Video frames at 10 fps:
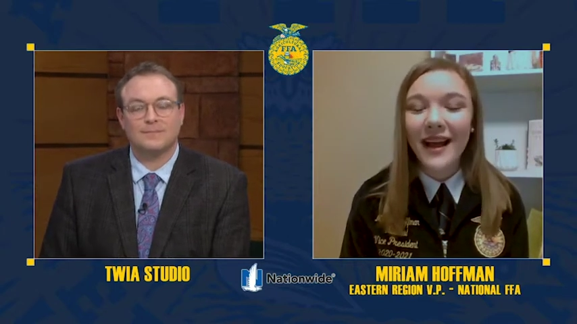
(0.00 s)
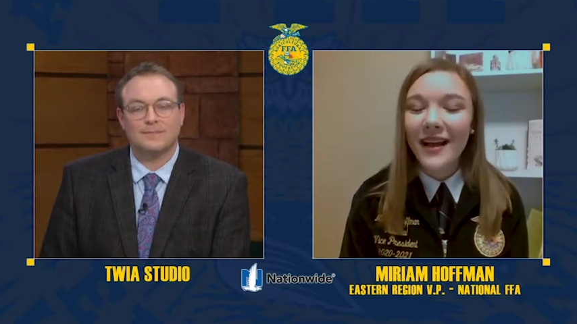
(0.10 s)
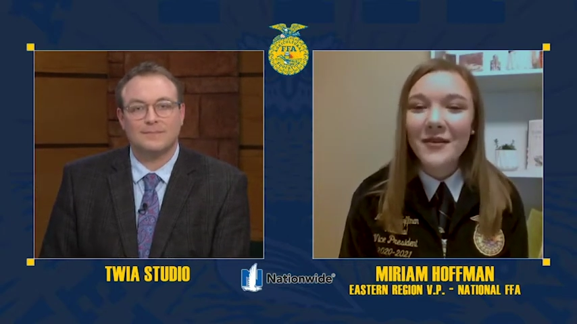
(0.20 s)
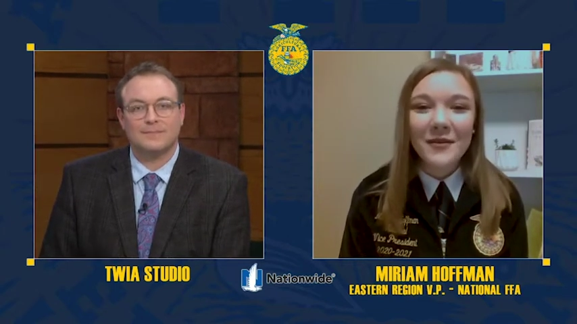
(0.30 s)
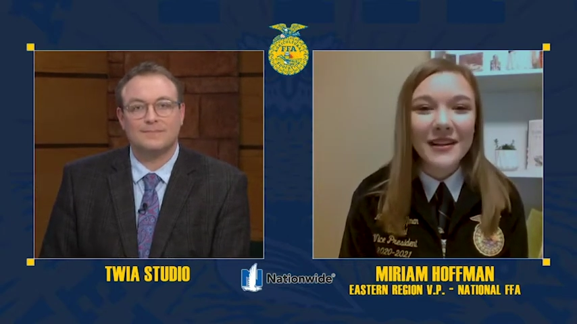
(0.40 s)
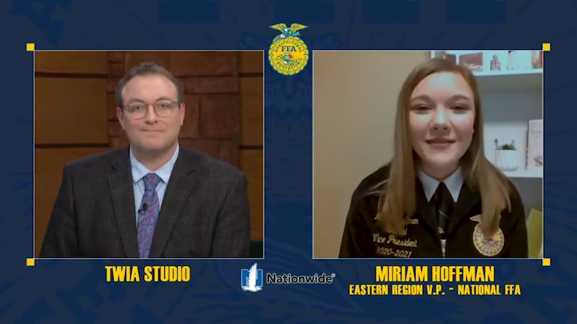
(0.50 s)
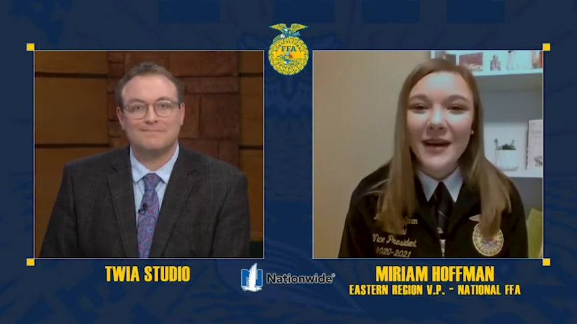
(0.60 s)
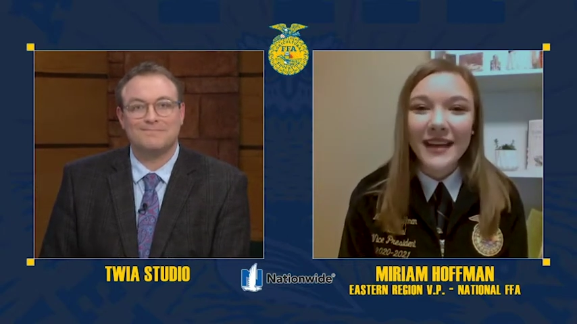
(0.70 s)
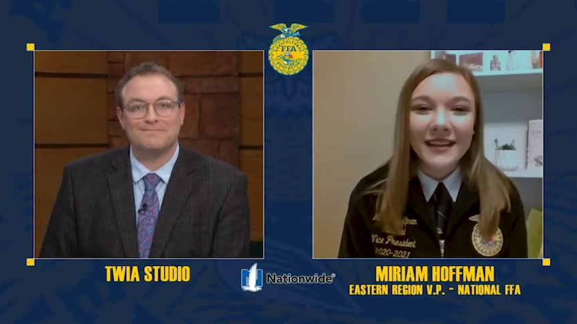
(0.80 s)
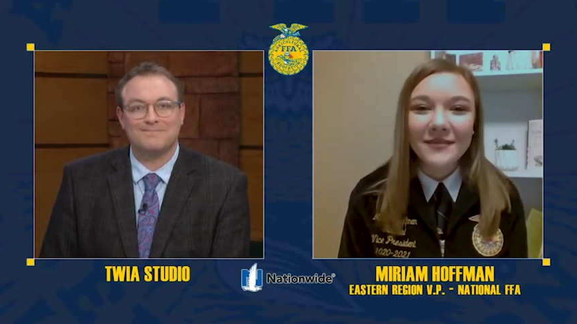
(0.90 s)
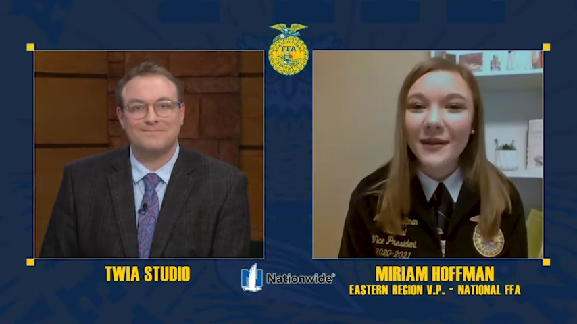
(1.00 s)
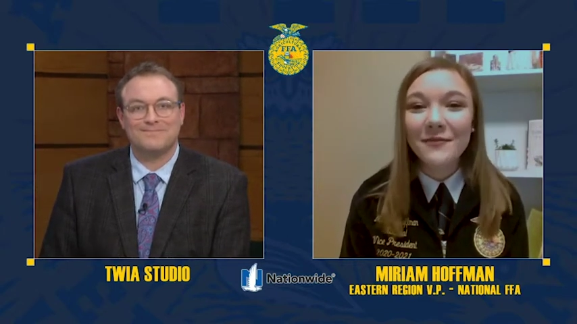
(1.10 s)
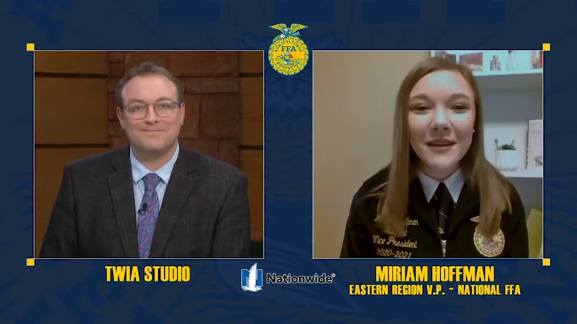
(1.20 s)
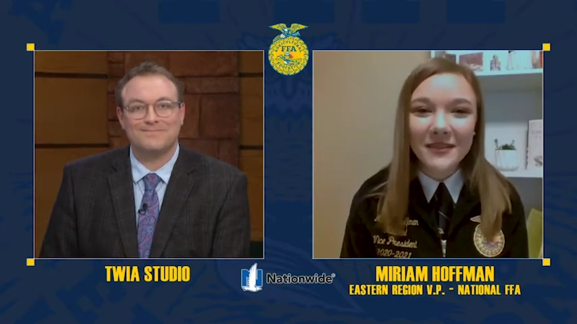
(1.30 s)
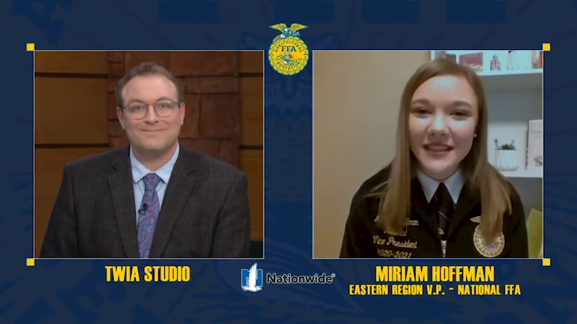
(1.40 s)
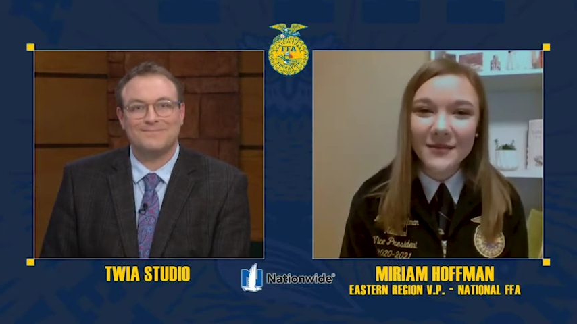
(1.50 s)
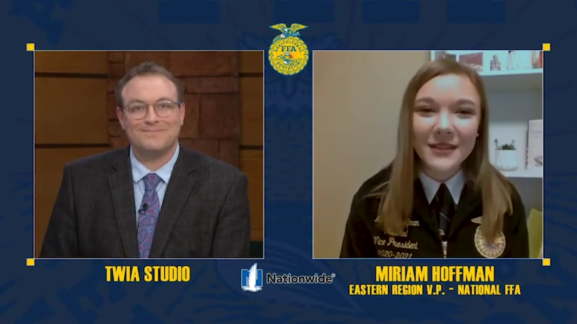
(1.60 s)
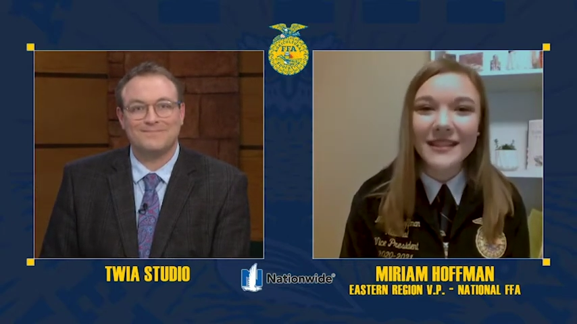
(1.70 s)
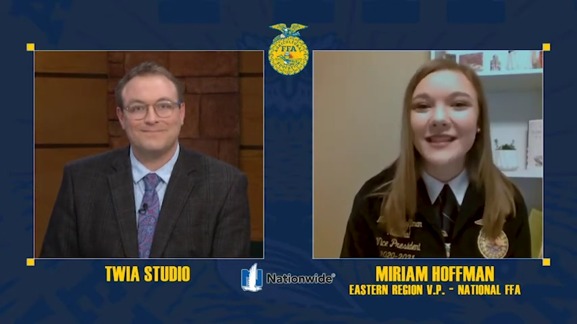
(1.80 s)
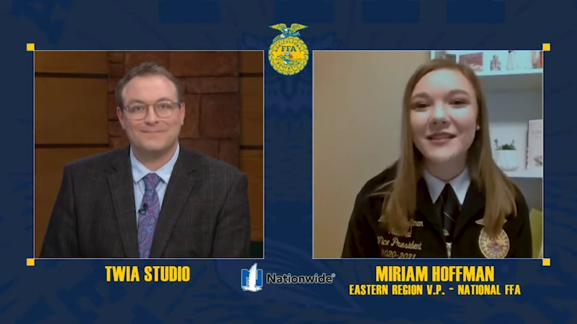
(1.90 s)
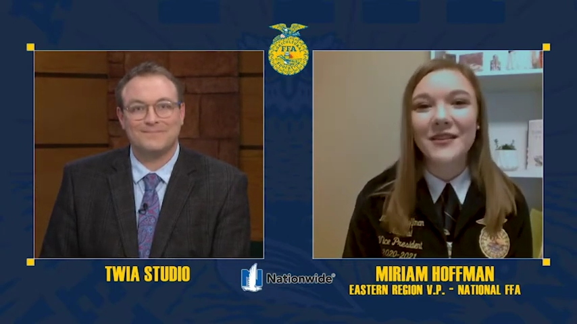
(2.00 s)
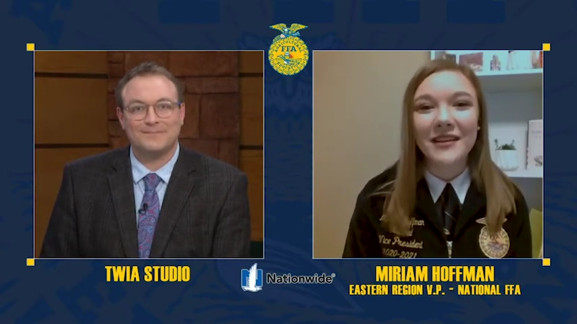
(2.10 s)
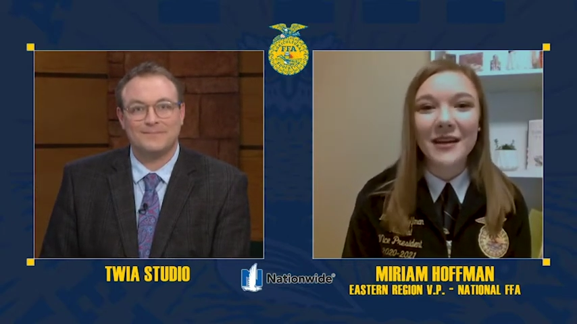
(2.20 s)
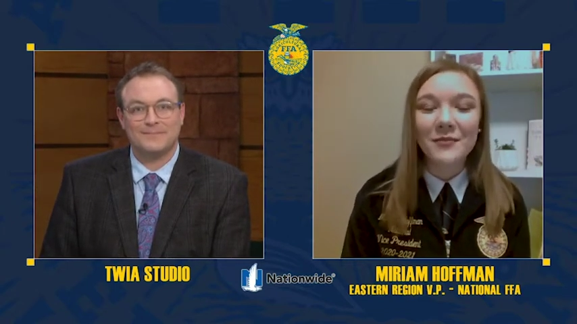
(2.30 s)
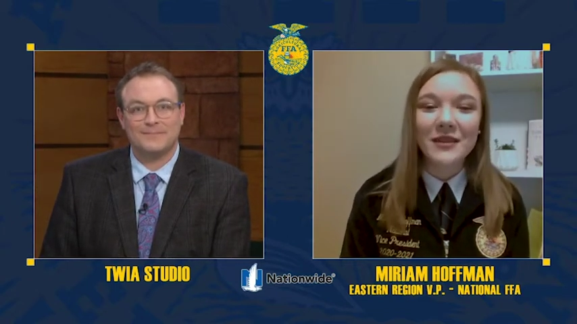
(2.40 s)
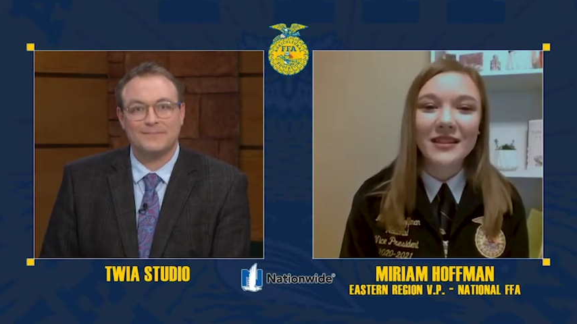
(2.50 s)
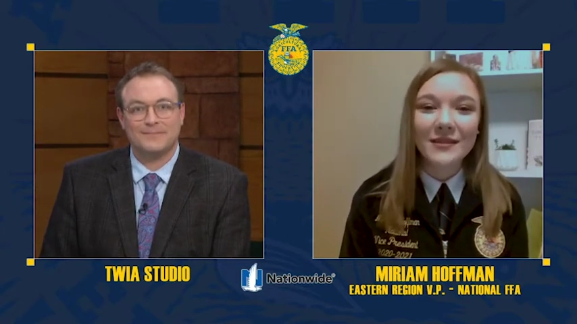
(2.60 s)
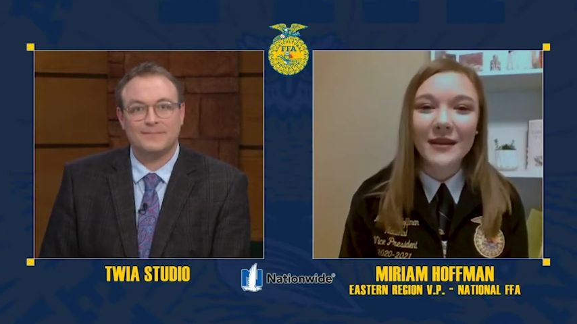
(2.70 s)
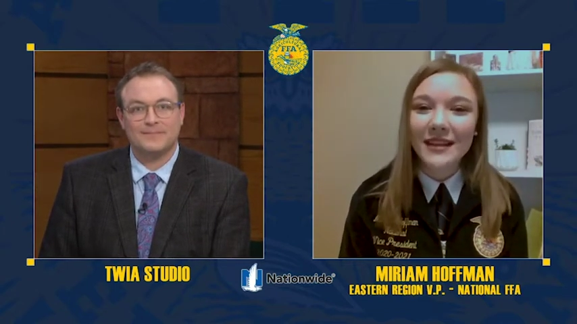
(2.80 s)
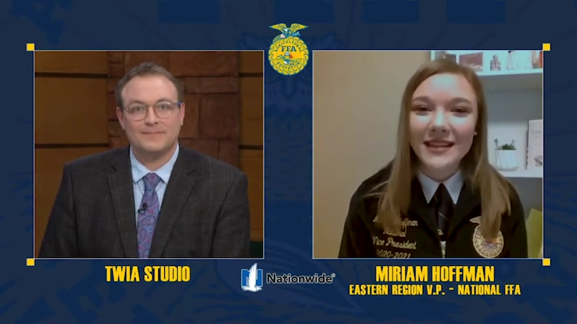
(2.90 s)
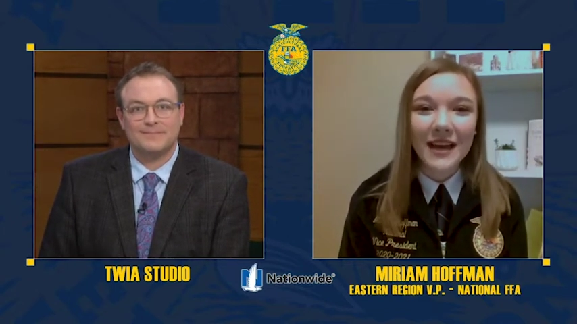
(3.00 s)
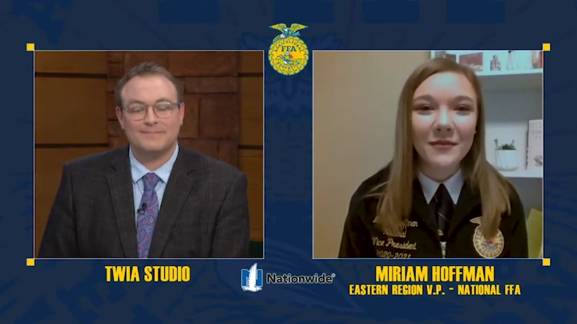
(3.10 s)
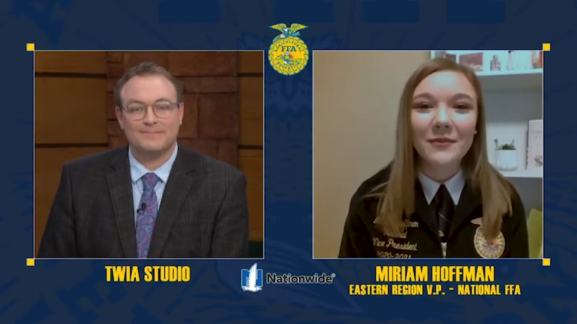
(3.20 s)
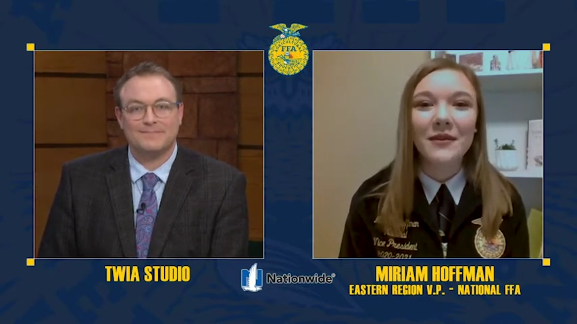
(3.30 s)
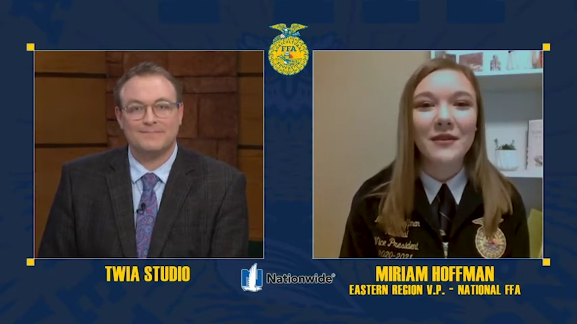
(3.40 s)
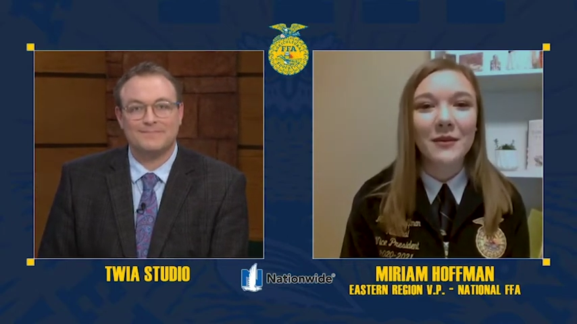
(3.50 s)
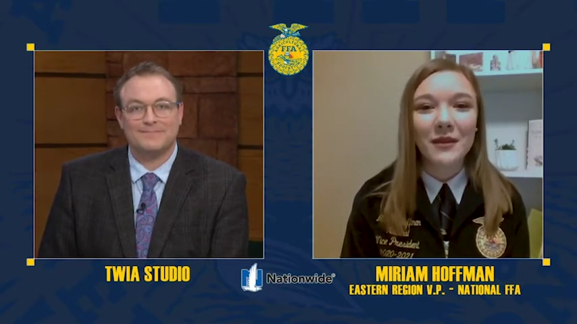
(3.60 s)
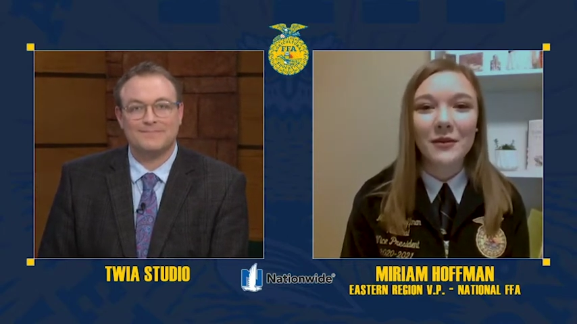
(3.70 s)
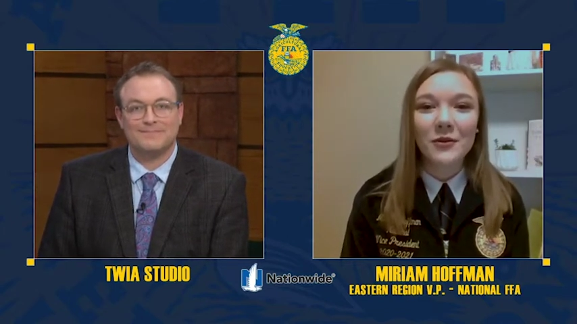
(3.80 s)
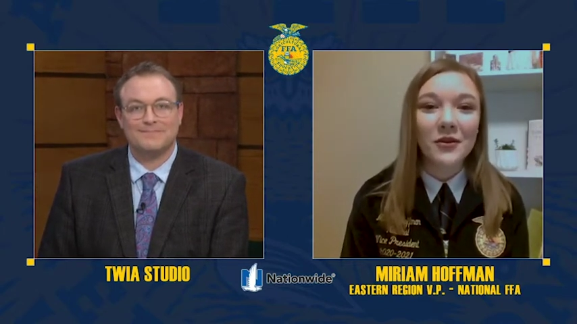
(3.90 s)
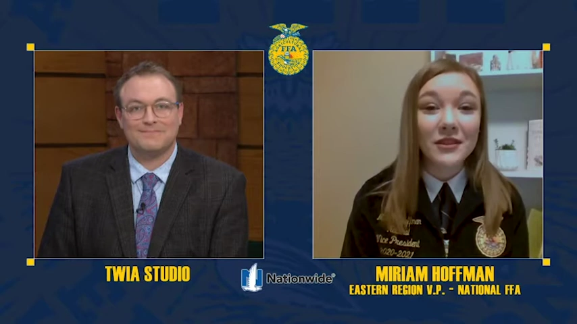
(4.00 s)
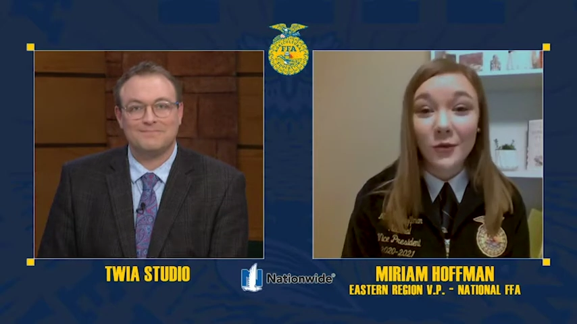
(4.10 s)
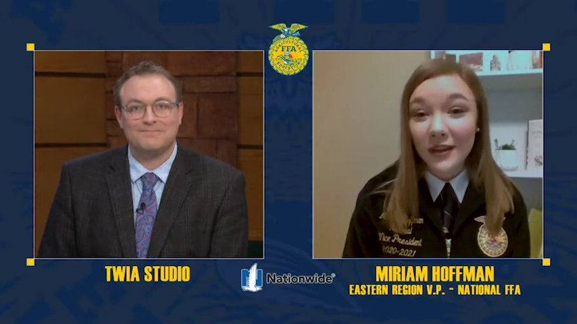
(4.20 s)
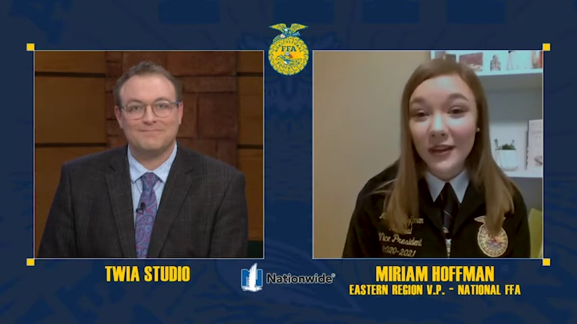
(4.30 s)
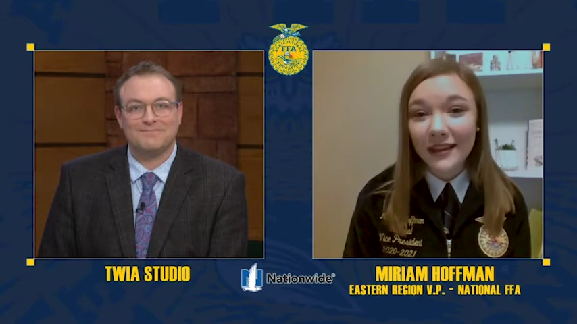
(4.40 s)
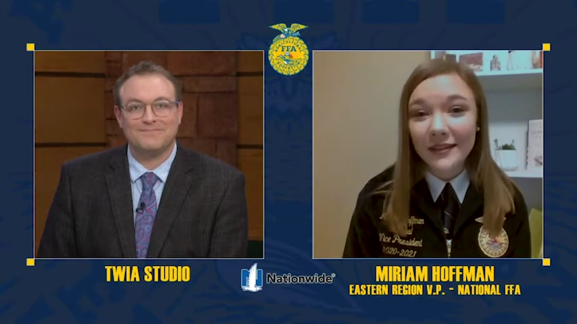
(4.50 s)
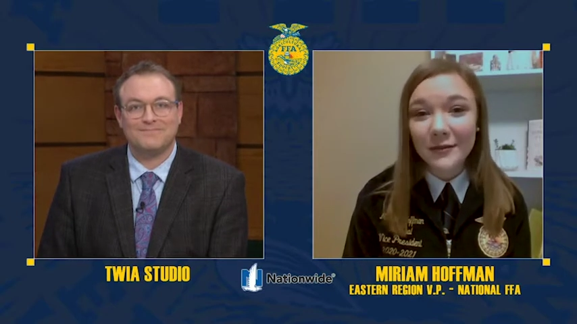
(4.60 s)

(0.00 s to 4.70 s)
Speaker 1: One of my, my favorite experiences growing up was spending time with my family. We grow some organic